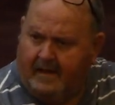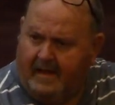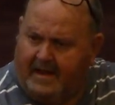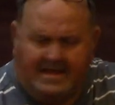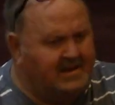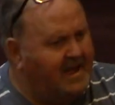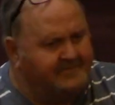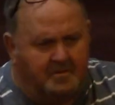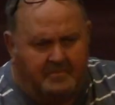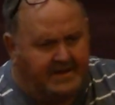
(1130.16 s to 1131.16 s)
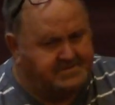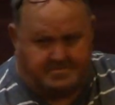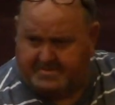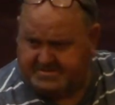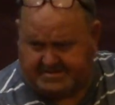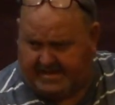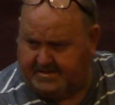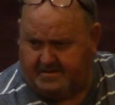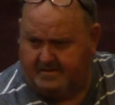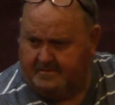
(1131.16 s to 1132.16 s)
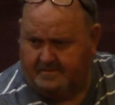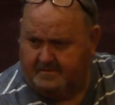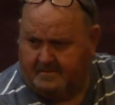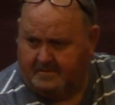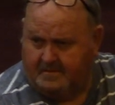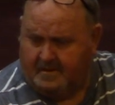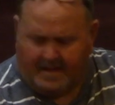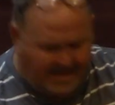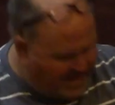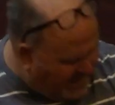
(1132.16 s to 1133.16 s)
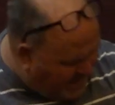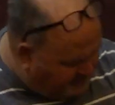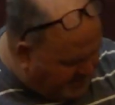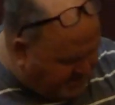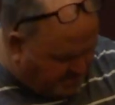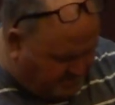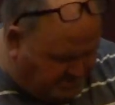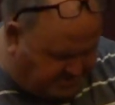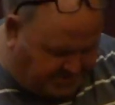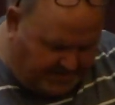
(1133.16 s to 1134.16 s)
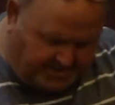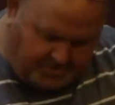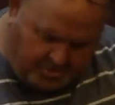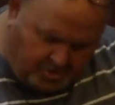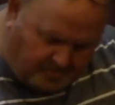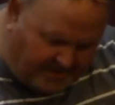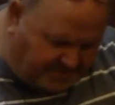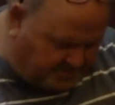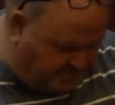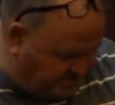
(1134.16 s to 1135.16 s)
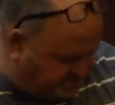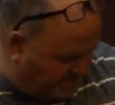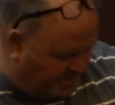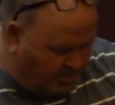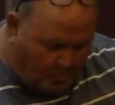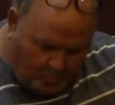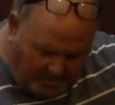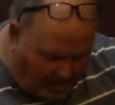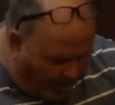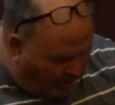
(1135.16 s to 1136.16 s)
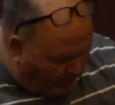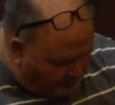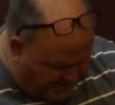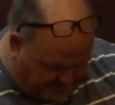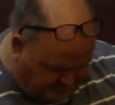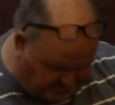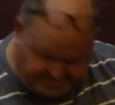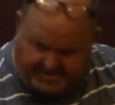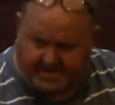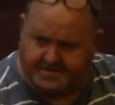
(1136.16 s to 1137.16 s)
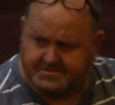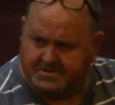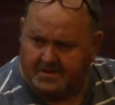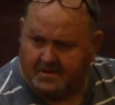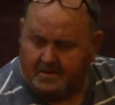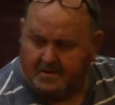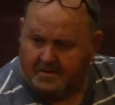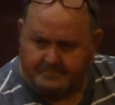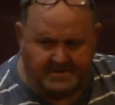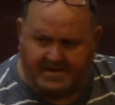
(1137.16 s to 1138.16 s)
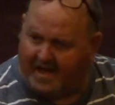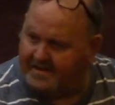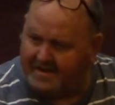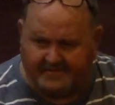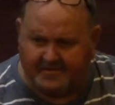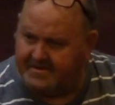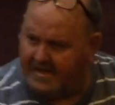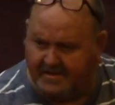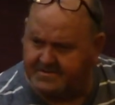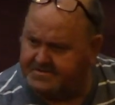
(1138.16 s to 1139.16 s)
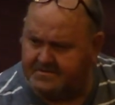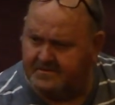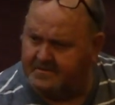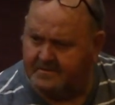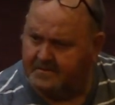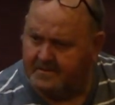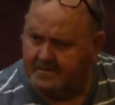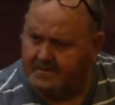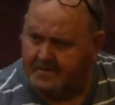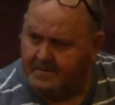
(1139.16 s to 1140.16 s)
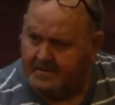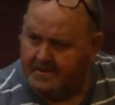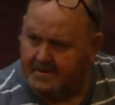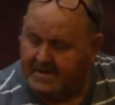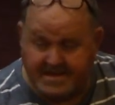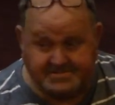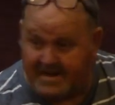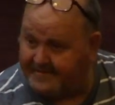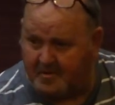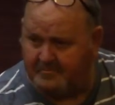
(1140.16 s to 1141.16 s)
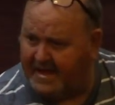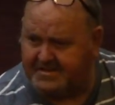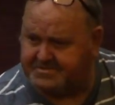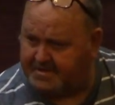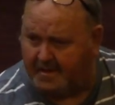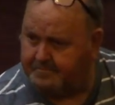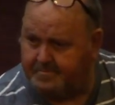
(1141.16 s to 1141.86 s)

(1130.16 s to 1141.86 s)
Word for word: And He never makes a mistake. I make a mistake. You make a mistake. We all make mistakes. But God never does. He's never messed up.